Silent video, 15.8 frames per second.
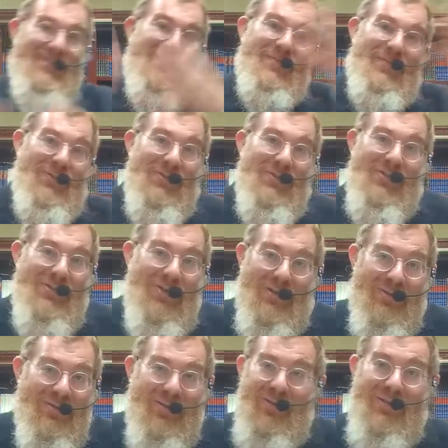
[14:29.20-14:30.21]
an avodah
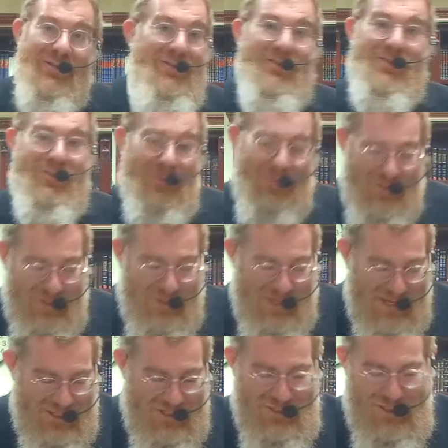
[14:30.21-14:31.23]
zarah and there's no real
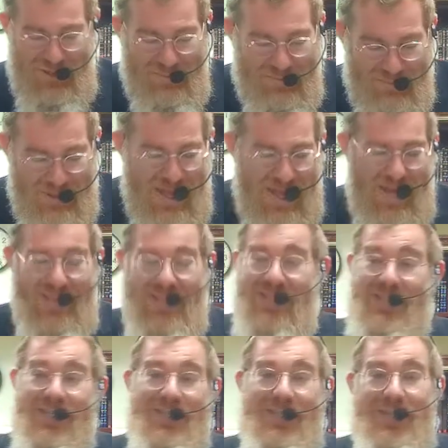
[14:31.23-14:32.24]
Hashem and
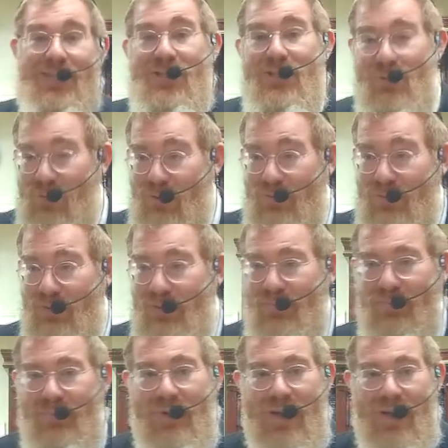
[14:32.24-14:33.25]
stealing is normal.
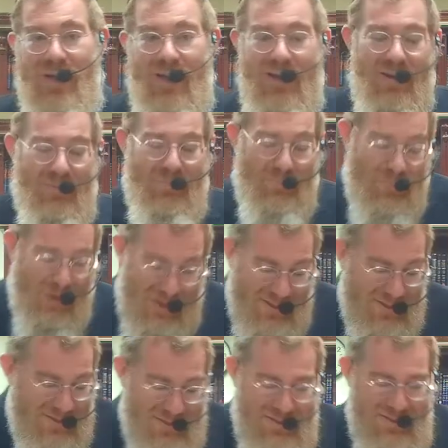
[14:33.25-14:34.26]

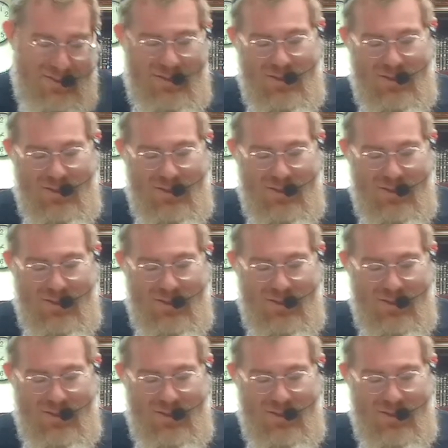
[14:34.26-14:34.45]
But